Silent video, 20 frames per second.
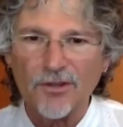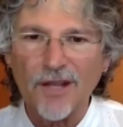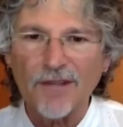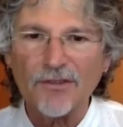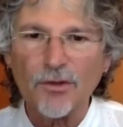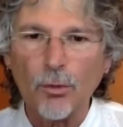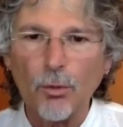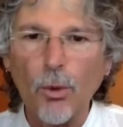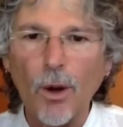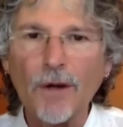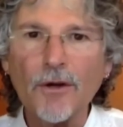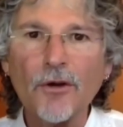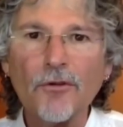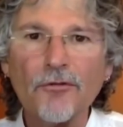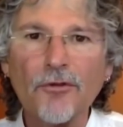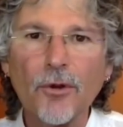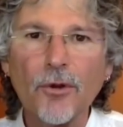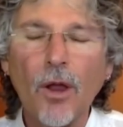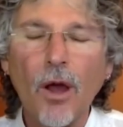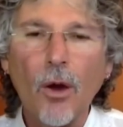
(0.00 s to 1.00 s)
That's a
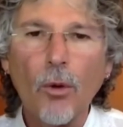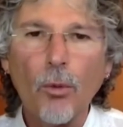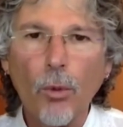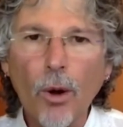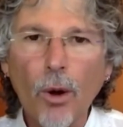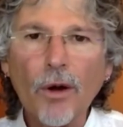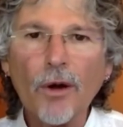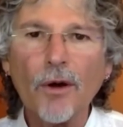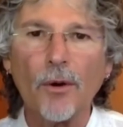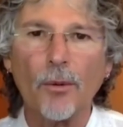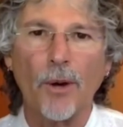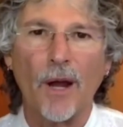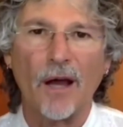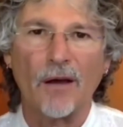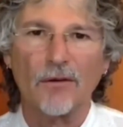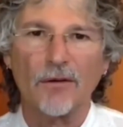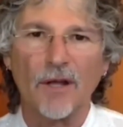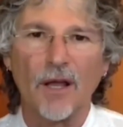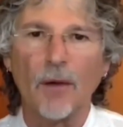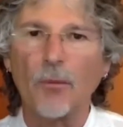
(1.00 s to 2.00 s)
wonderful
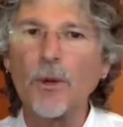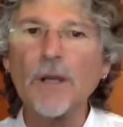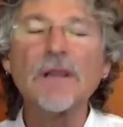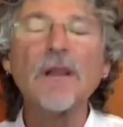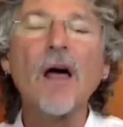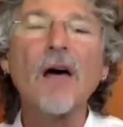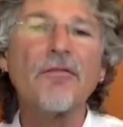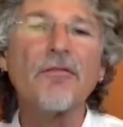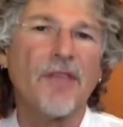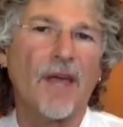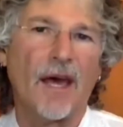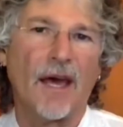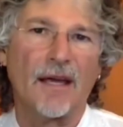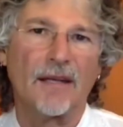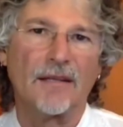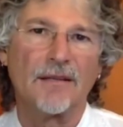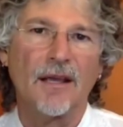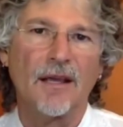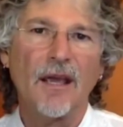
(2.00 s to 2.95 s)
workaround, and we love that.